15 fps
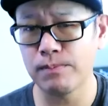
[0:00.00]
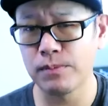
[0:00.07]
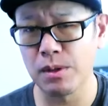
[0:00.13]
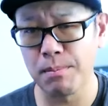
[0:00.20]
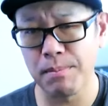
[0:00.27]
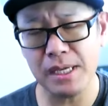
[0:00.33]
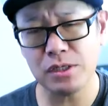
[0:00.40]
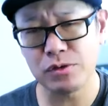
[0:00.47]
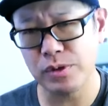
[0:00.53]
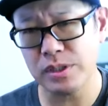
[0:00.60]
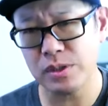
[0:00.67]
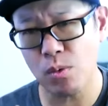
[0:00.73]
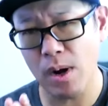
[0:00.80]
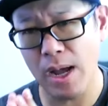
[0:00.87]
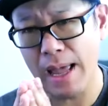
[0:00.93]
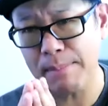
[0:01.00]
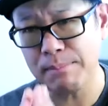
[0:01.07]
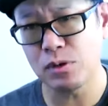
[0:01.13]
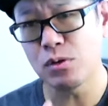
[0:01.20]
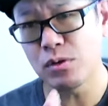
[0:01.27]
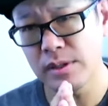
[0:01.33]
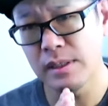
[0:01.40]
the biggest reason why I'm
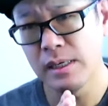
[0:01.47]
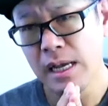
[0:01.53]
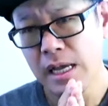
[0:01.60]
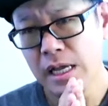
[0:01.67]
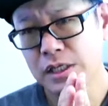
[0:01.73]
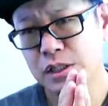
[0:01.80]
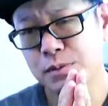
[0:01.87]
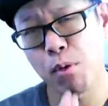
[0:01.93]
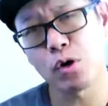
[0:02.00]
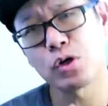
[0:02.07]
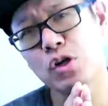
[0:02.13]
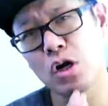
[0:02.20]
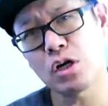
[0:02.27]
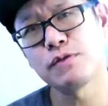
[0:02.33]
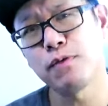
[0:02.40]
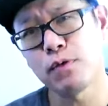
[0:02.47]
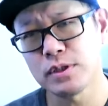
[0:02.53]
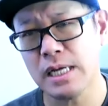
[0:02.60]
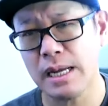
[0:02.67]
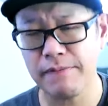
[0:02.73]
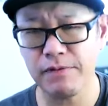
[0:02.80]
doing sports cards full time,